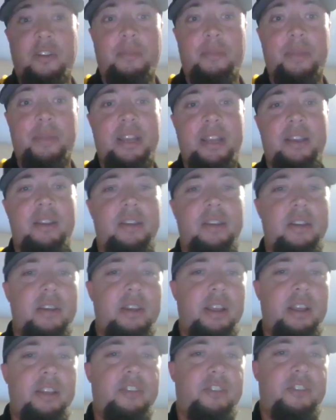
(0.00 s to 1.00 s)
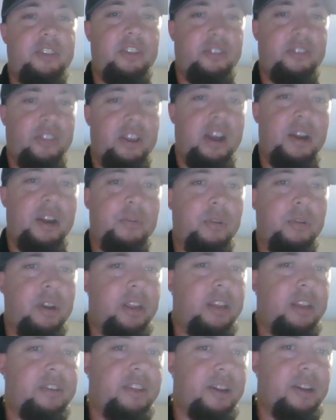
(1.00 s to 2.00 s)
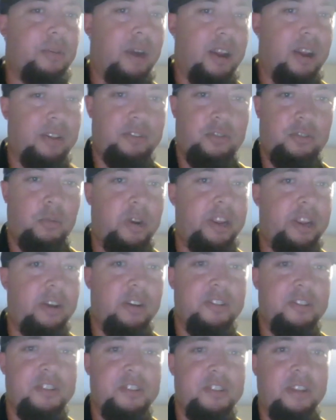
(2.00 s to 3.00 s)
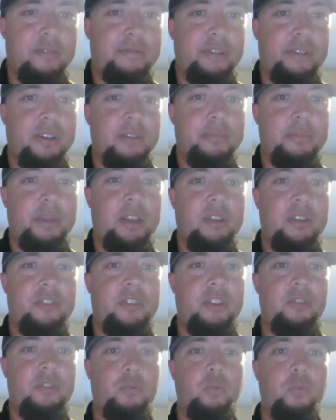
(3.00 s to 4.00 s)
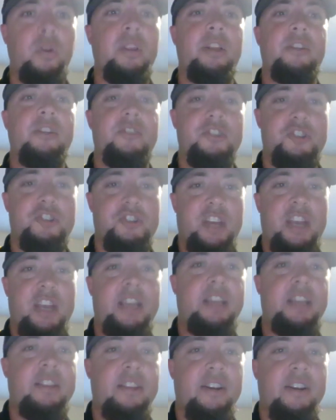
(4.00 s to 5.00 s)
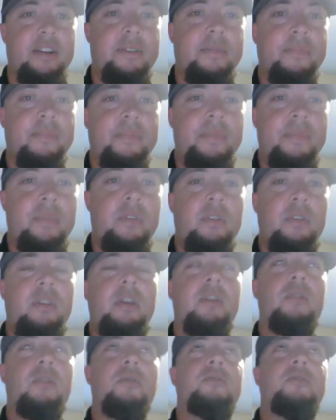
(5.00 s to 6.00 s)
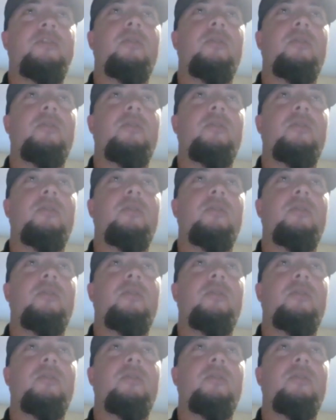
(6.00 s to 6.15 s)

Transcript: a little bit and sees the guy running a dig route 20 yards down the field because he's willing to just hang in there, you know?